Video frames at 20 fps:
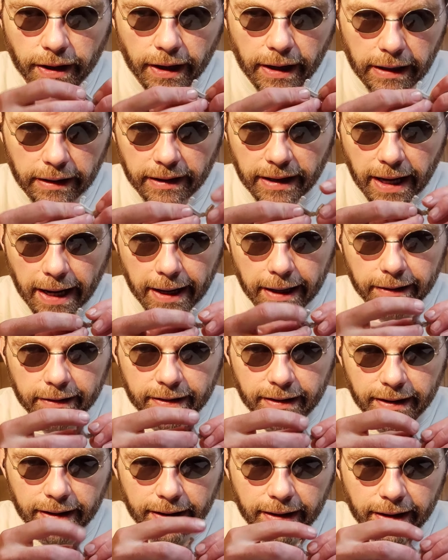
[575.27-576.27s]
And that
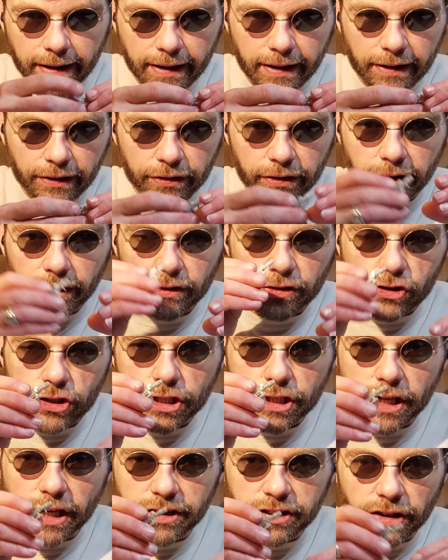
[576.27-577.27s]
is
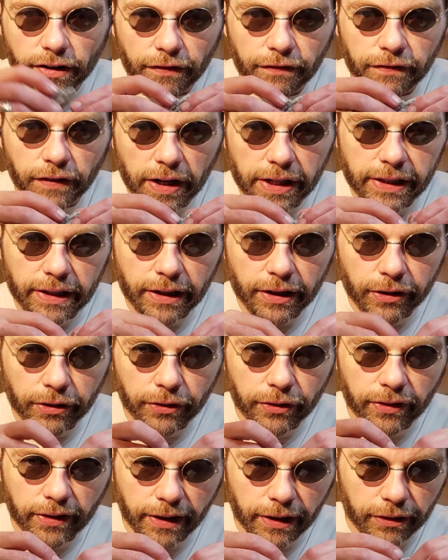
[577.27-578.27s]
such a fun
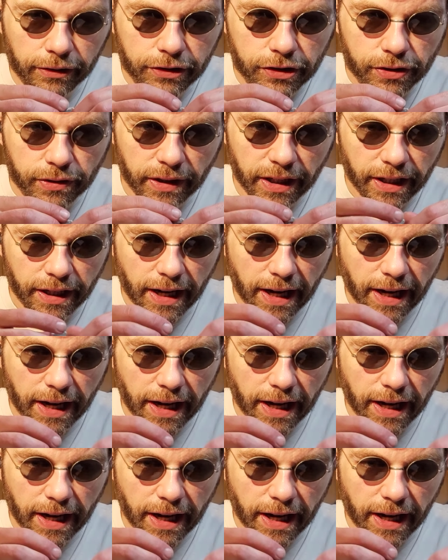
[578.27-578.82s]
little treat.